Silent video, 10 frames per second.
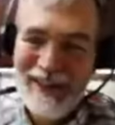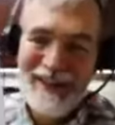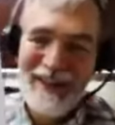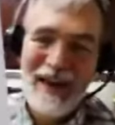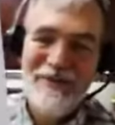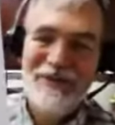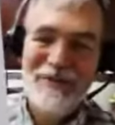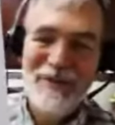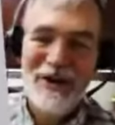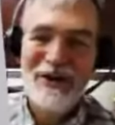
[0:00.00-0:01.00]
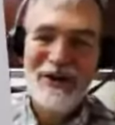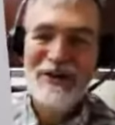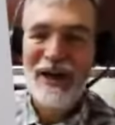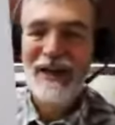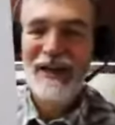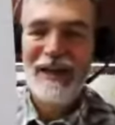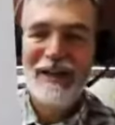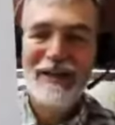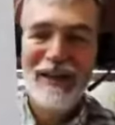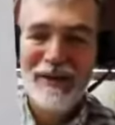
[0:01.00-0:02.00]
the average American diet,
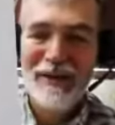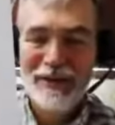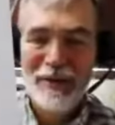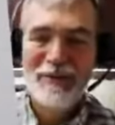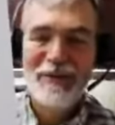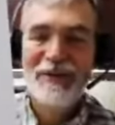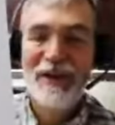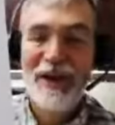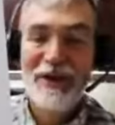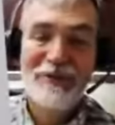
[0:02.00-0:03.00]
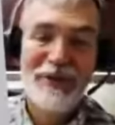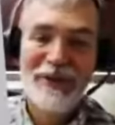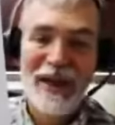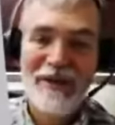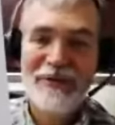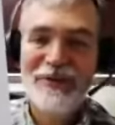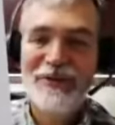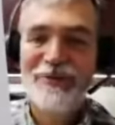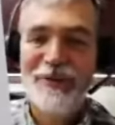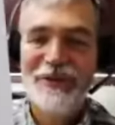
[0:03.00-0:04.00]
and in some countries the average
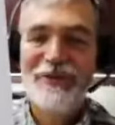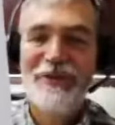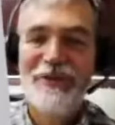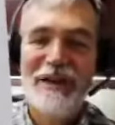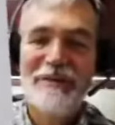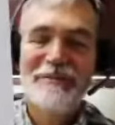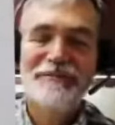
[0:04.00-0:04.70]
Western diet.